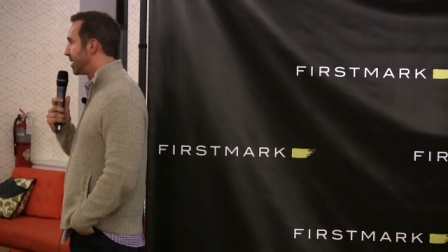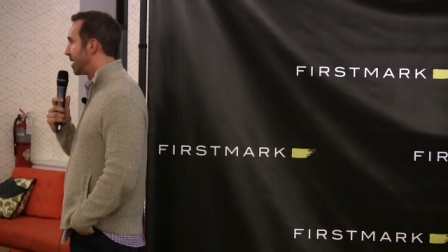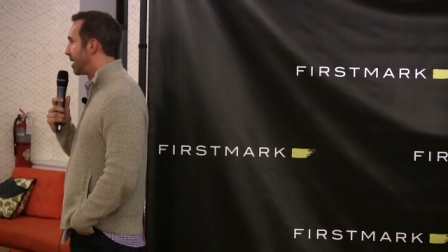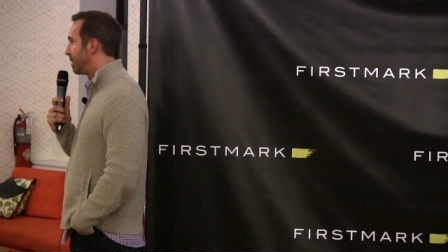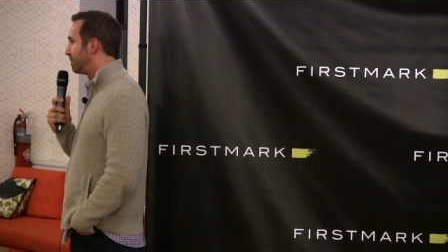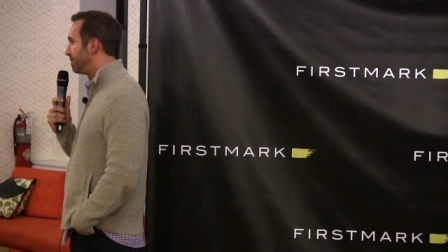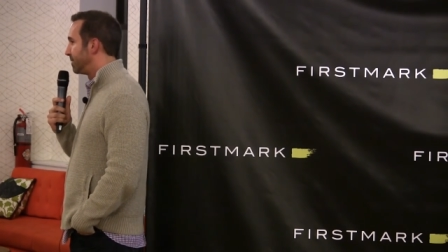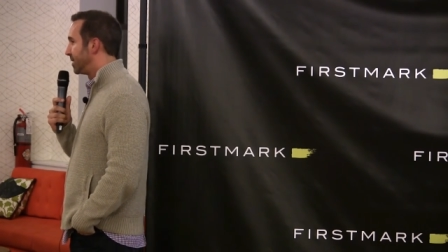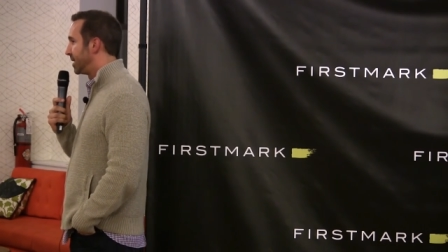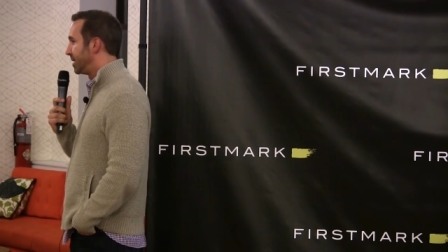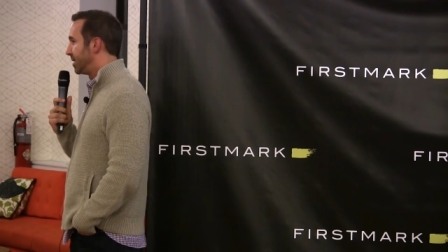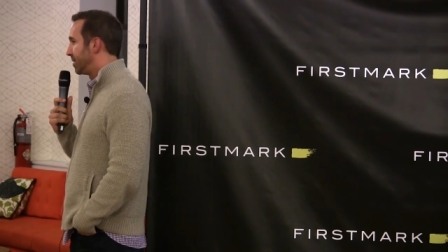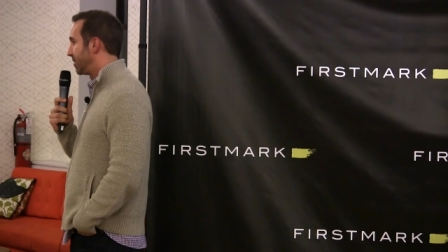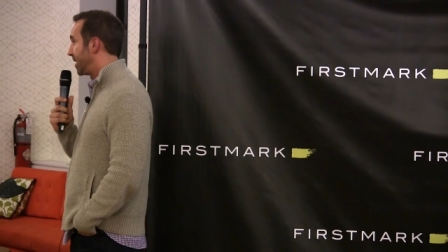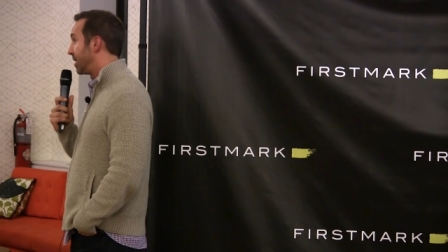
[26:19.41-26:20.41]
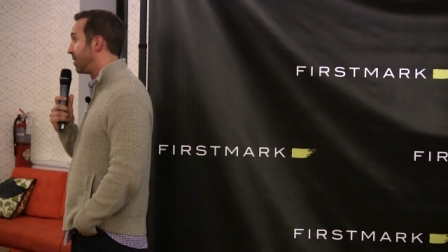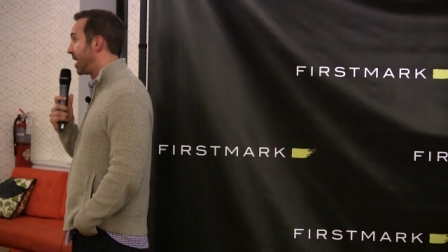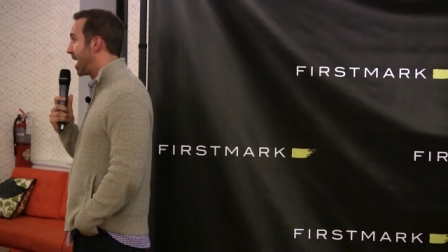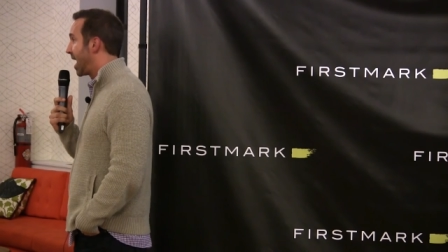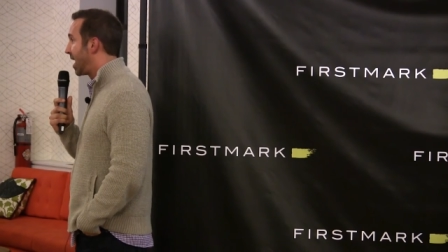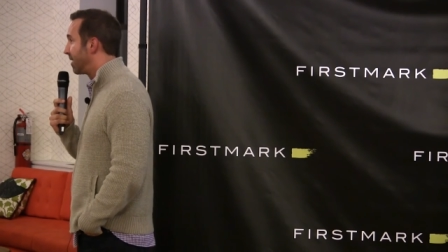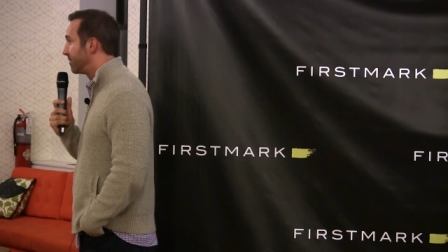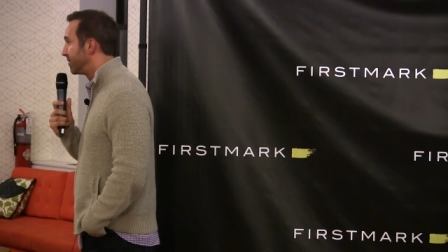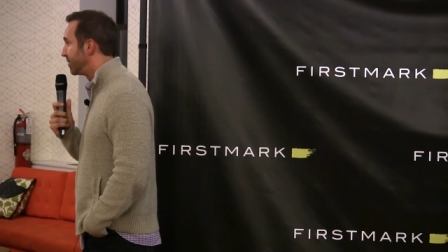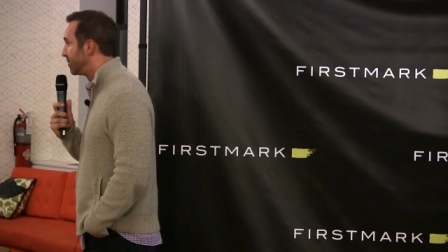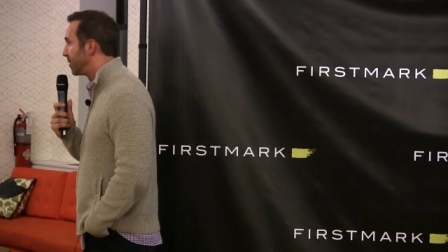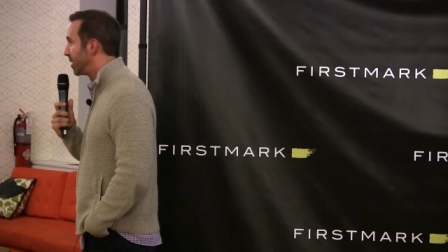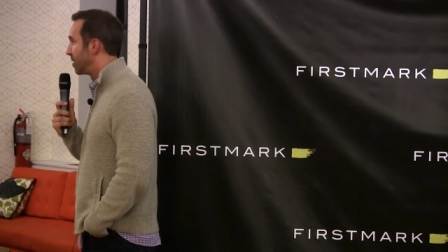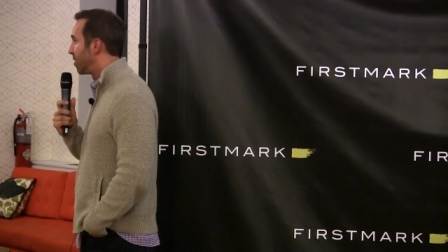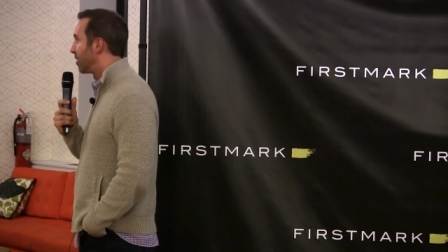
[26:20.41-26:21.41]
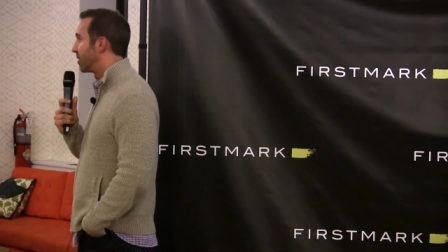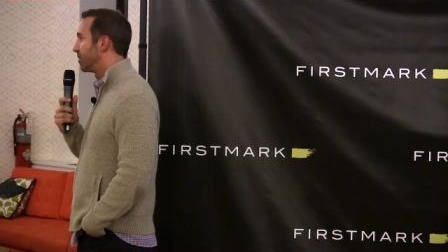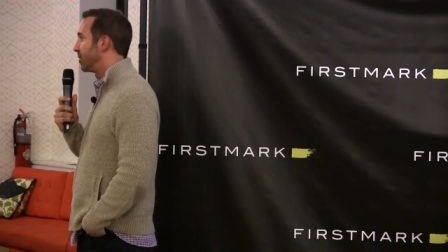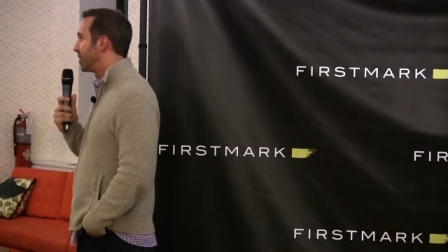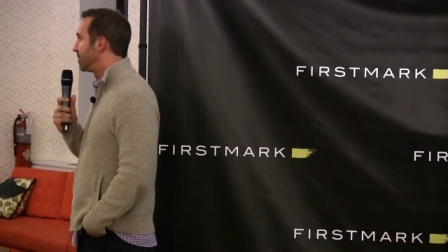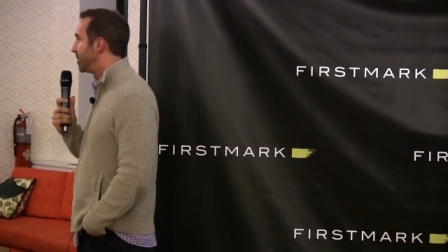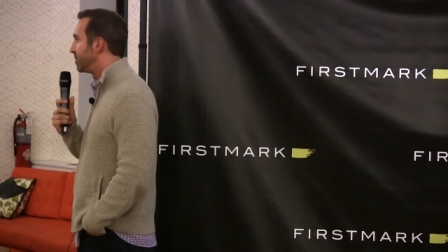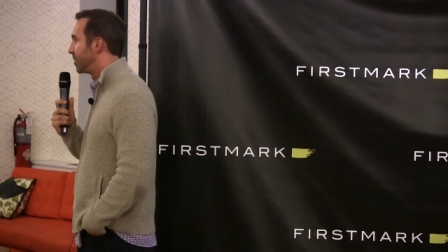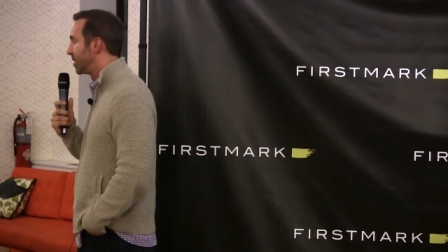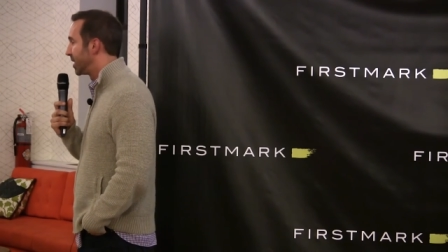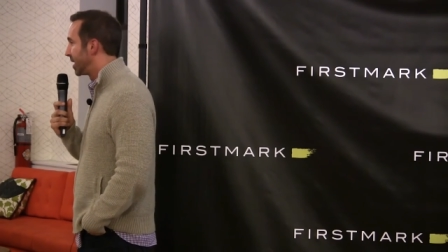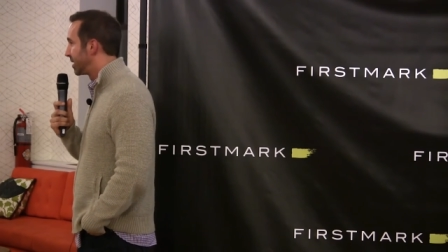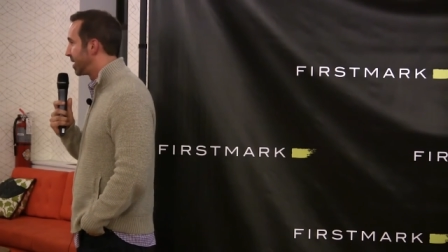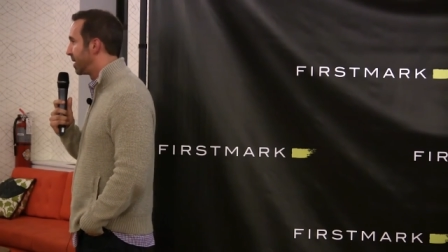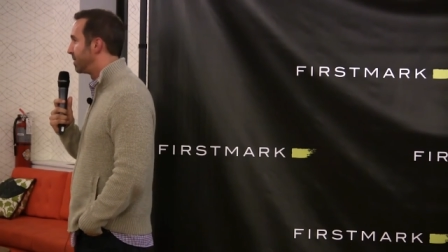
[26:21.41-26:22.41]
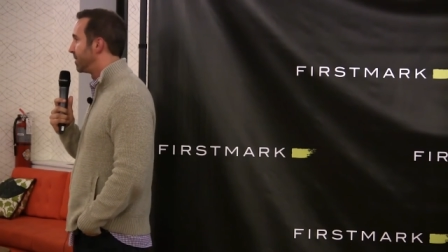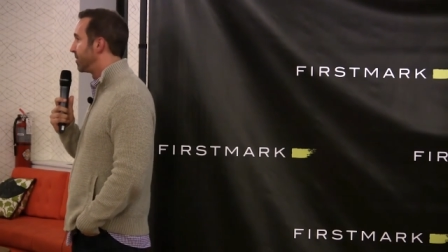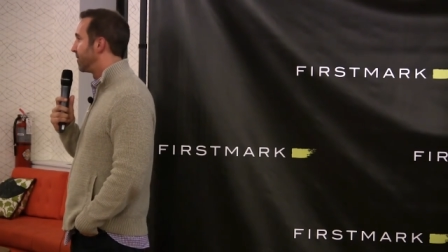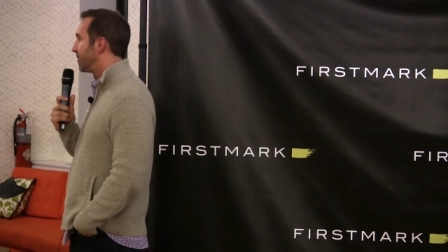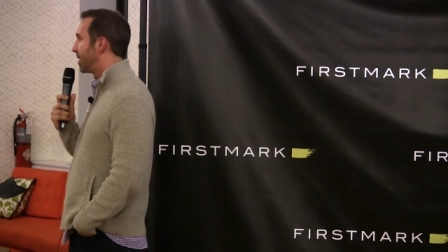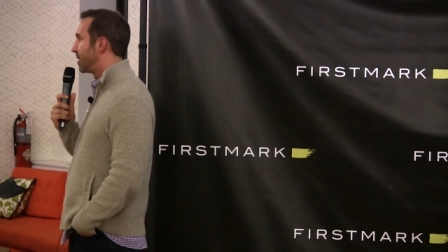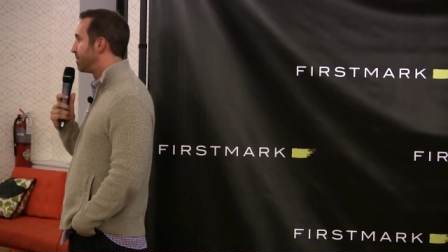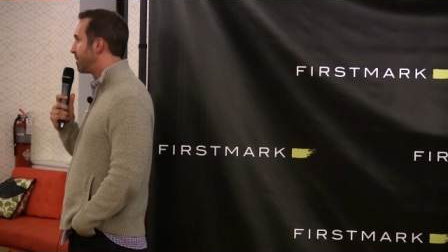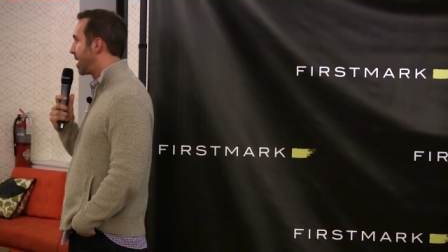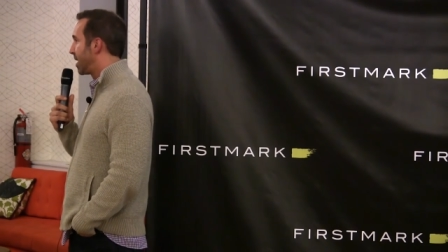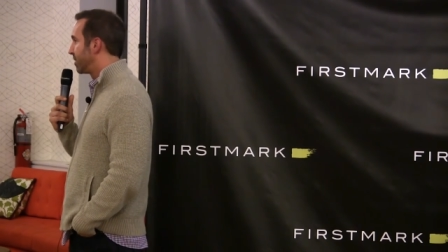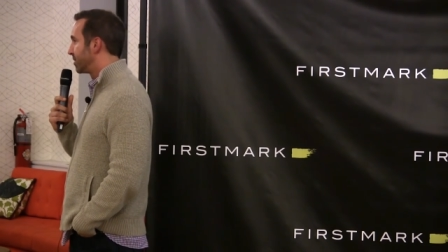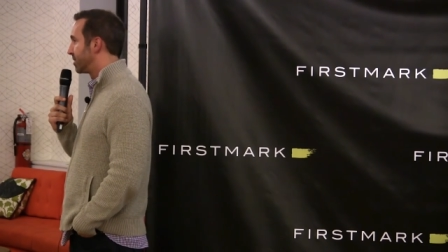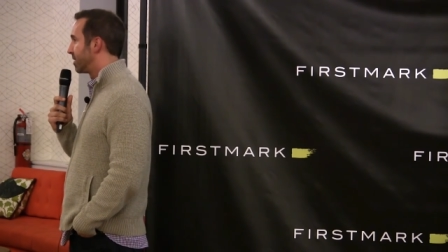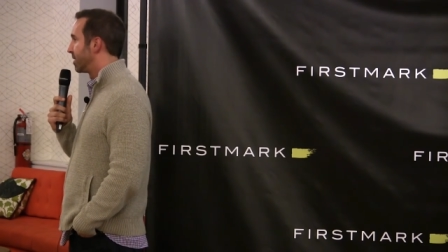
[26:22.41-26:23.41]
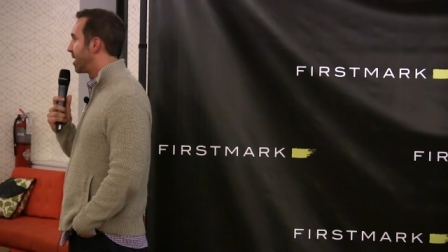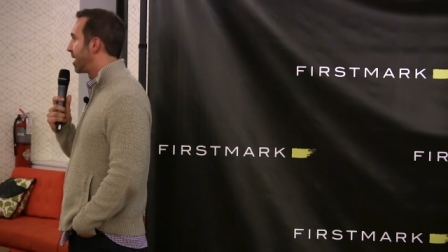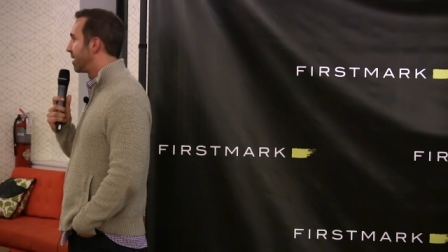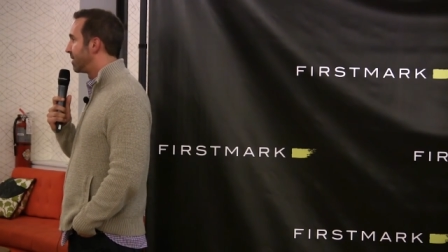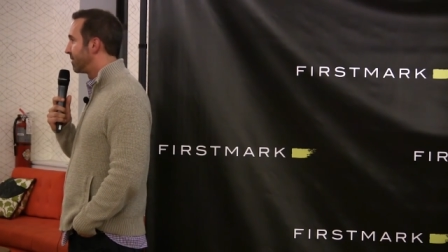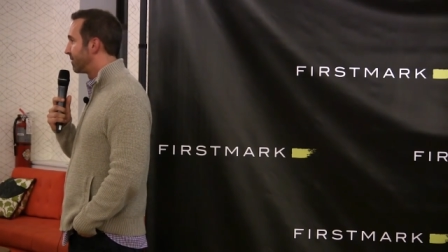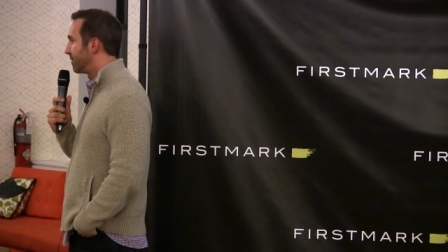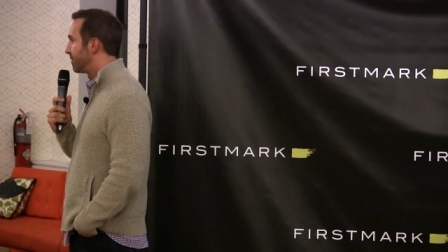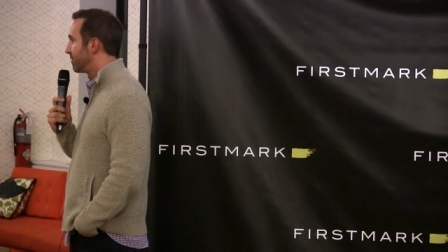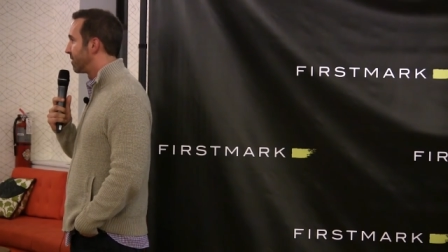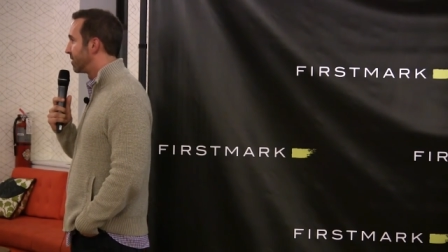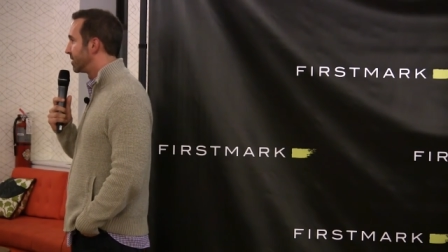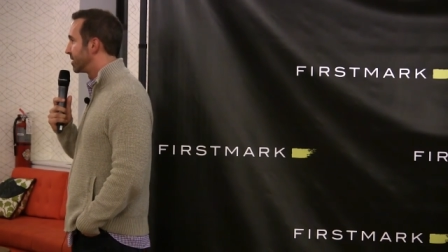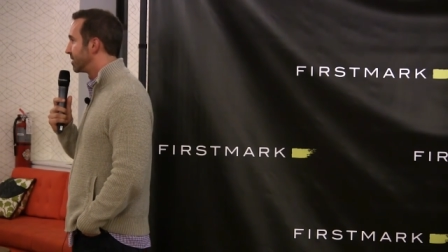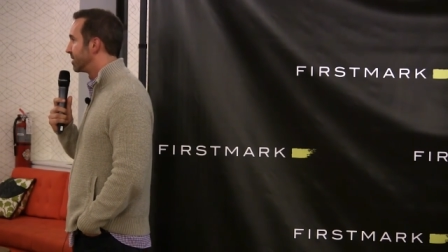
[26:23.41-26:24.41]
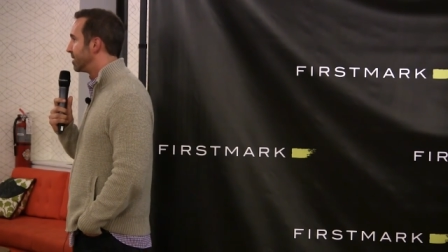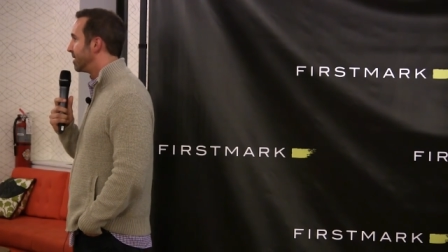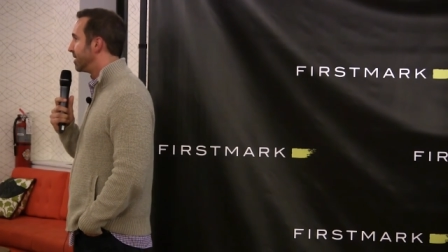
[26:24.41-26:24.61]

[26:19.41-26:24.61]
um, you know, they don't have and, and, aren't going to be putting that time in. They're fighting battles on a lot of different fronts.